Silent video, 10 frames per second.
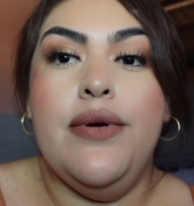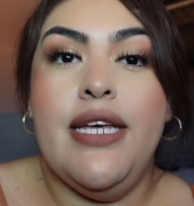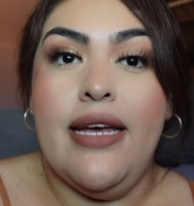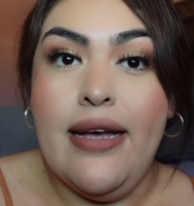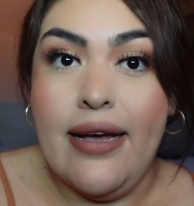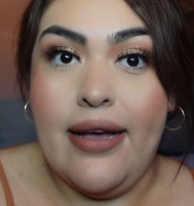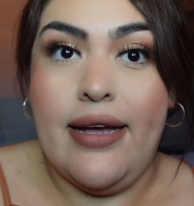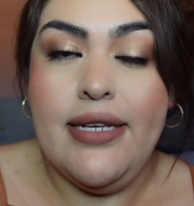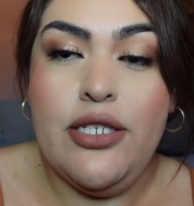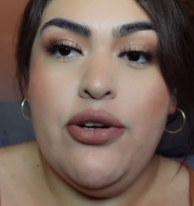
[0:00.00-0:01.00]
yeah
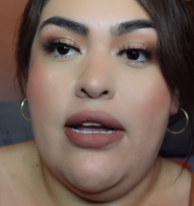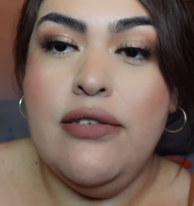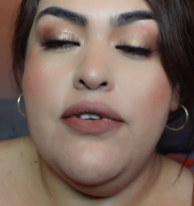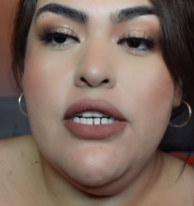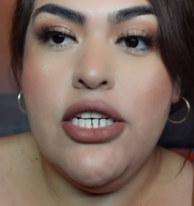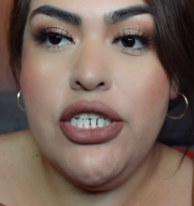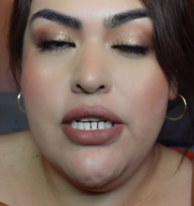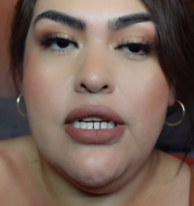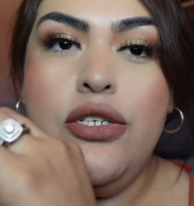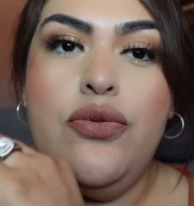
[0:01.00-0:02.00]
guys, transfer
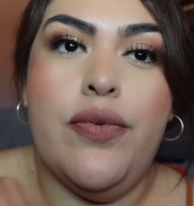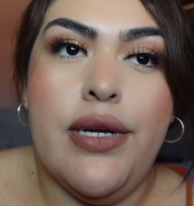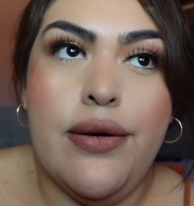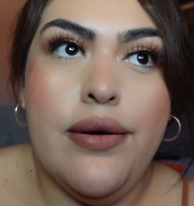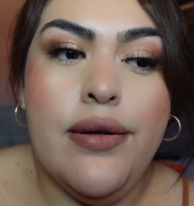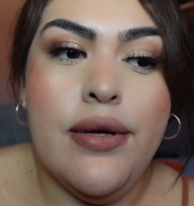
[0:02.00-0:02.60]
addiction is real.